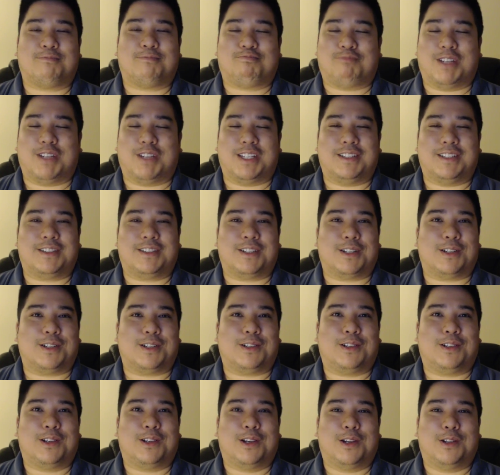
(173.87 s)
is a
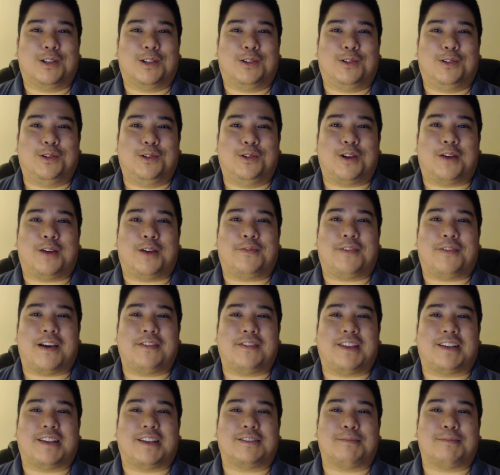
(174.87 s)
2-drop
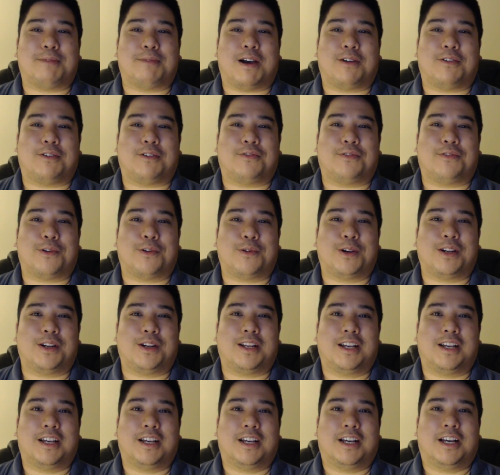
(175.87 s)
5,000 power
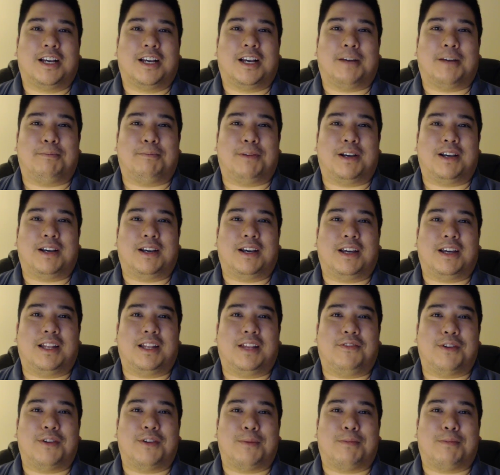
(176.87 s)
forward, but
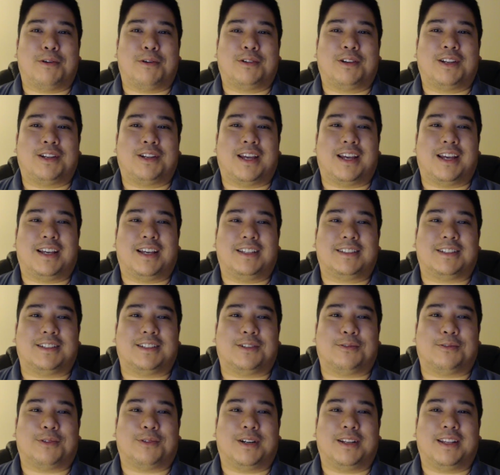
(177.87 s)
if your opponent has,
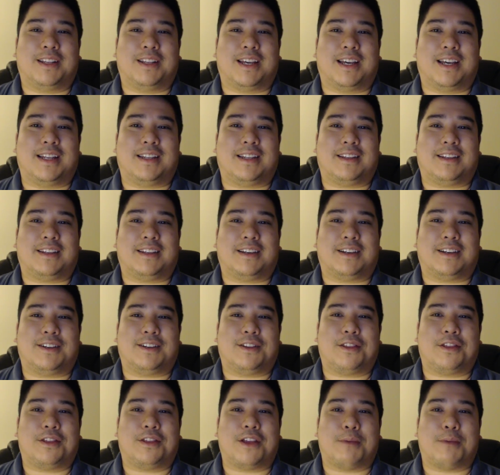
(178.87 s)
well, that
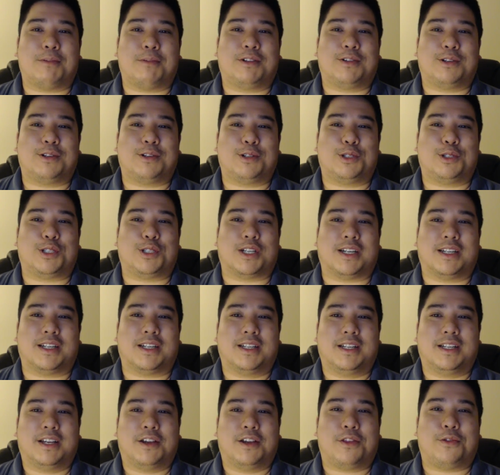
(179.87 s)
Thaumaturge
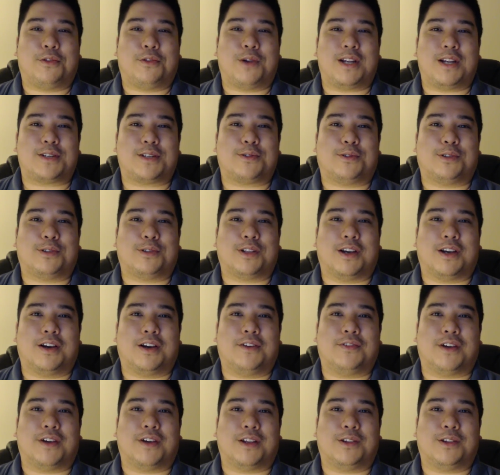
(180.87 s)
threshold
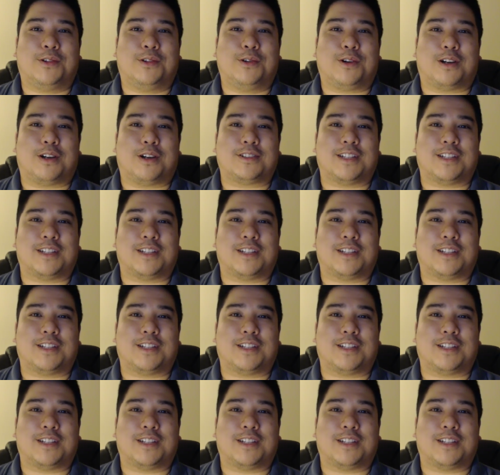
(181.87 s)
of 2 cards or